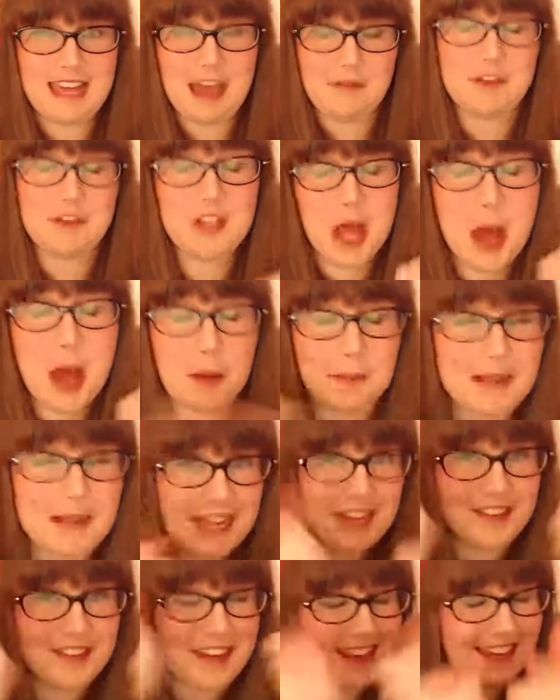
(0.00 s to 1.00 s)
a return
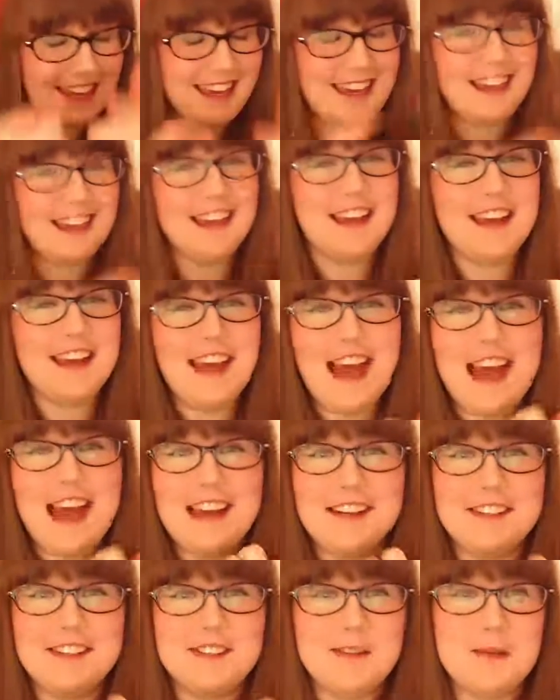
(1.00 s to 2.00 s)
plane ticket
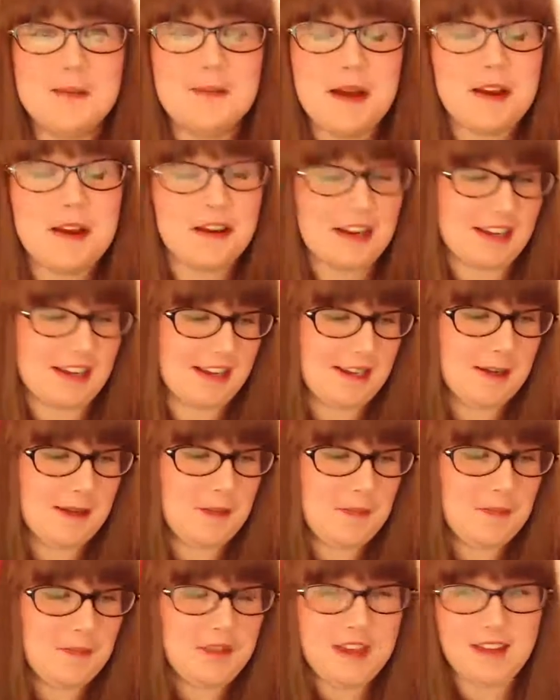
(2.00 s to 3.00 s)
to America.
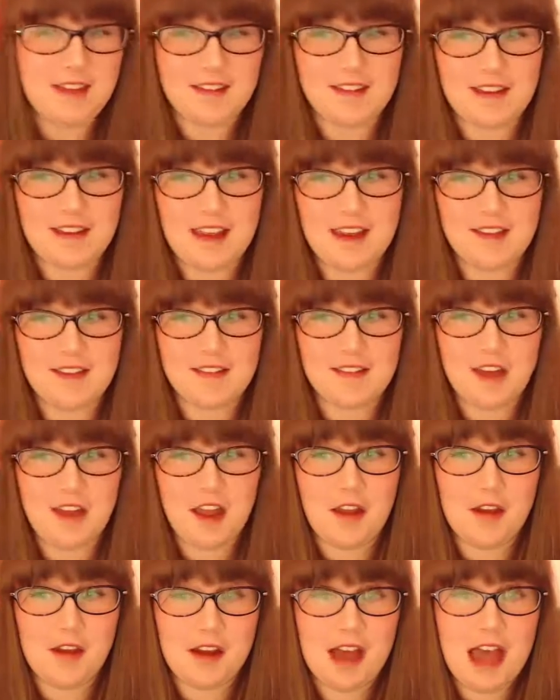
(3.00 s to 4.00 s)
So yeah, so
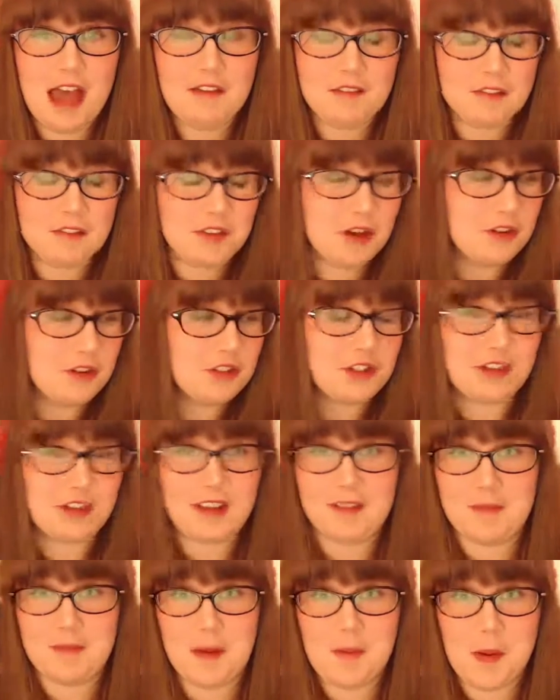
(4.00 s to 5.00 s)
I haven't told you
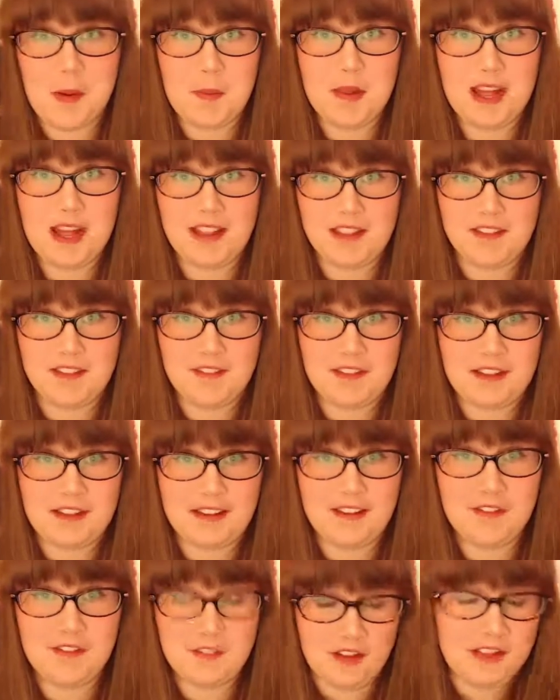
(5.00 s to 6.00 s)
guys about my plans
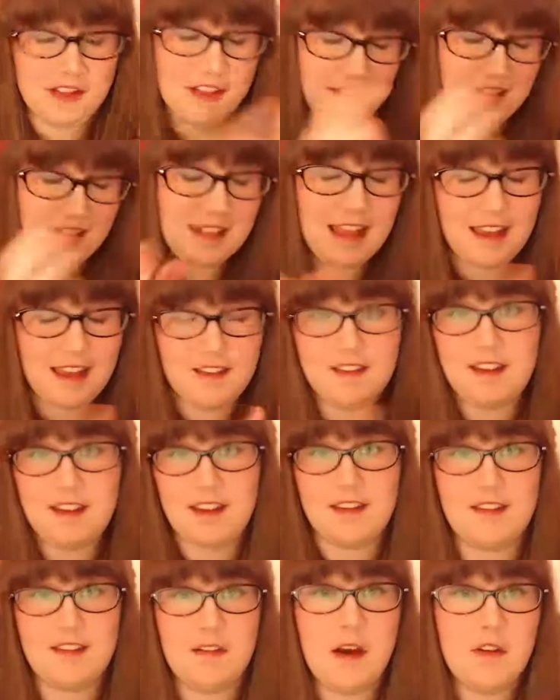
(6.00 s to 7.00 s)
for this next
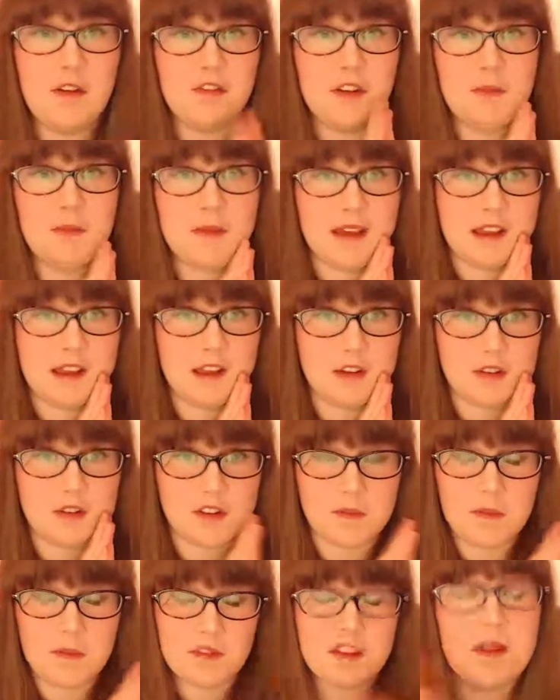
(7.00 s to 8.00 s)
year. So after my
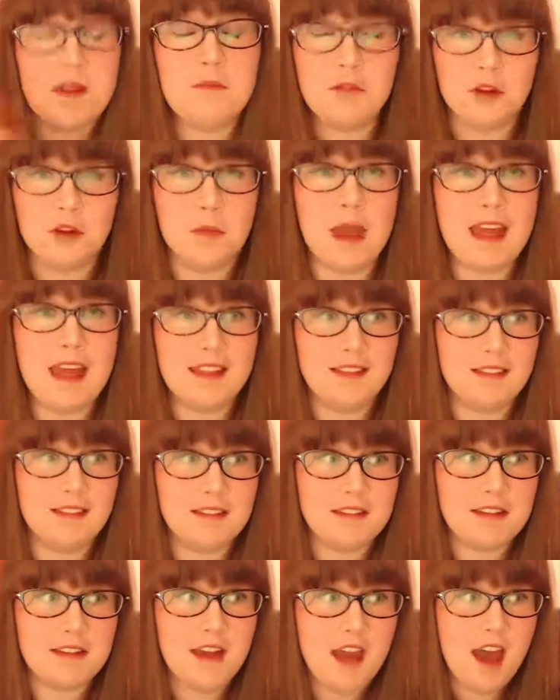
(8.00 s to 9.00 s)
Christmas temp job
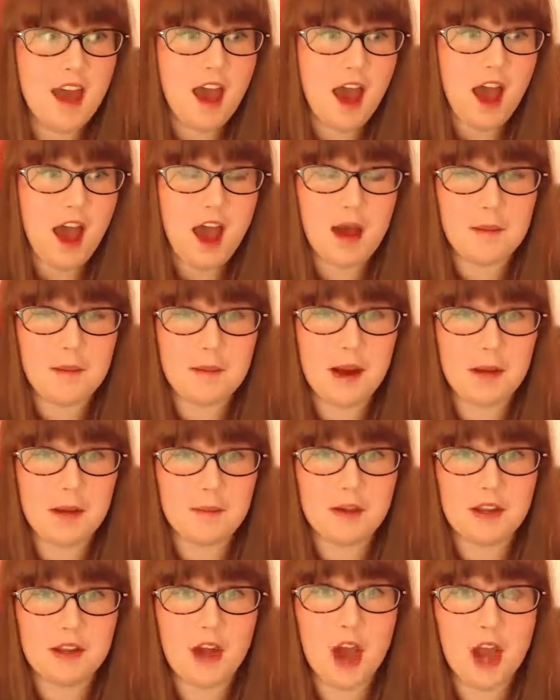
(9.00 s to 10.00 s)
ends,
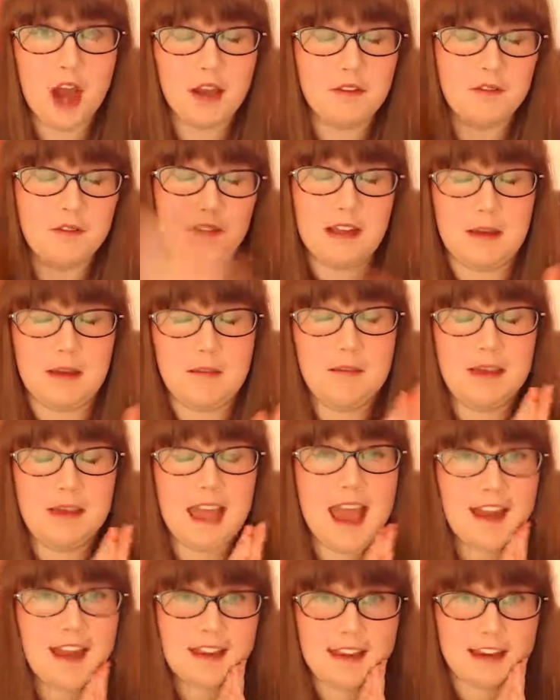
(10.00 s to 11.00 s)
I'm gonna hopefully
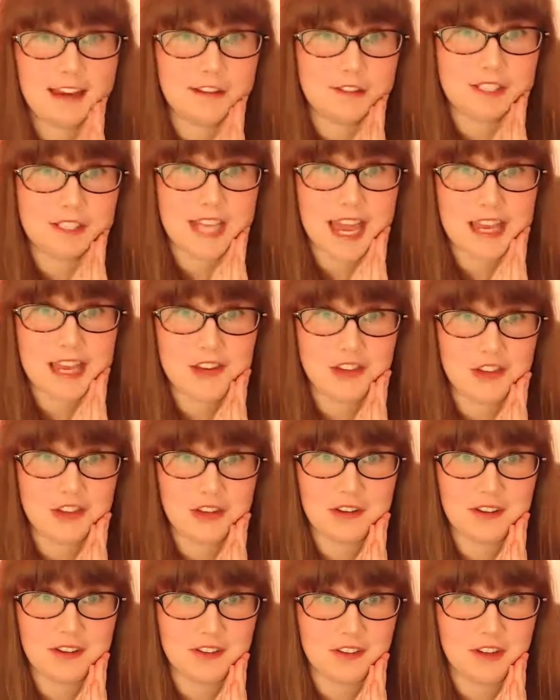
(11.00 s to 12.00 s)
be heading out to
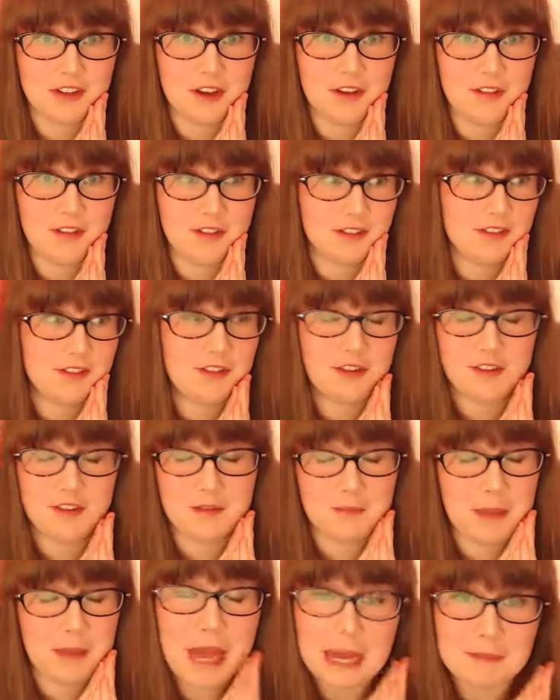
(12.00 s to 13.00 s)
Asia to go do
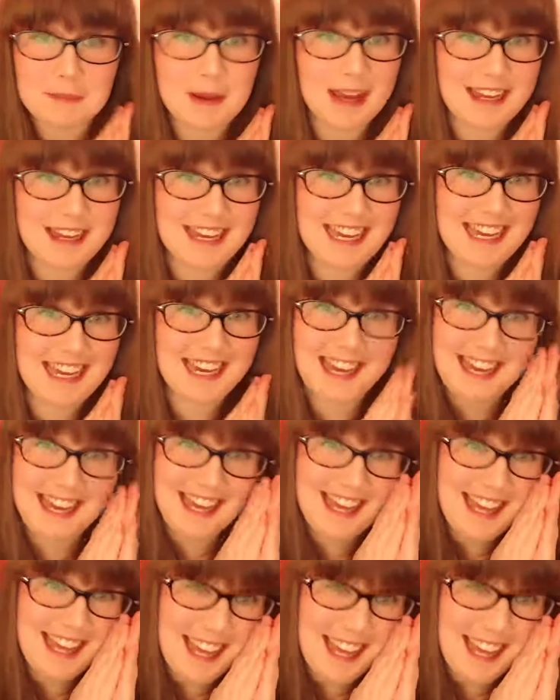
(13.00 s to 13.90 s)
some backpacking,